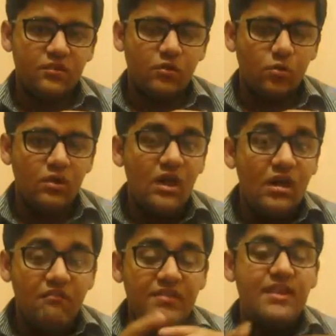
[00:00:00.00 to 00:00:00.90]
2 years ago
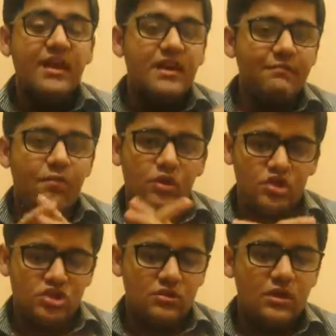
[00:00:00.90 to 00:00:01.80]
when they had
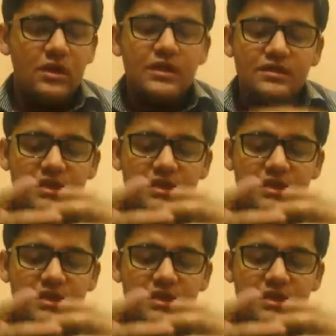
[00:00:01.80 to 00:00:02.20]
depopulation.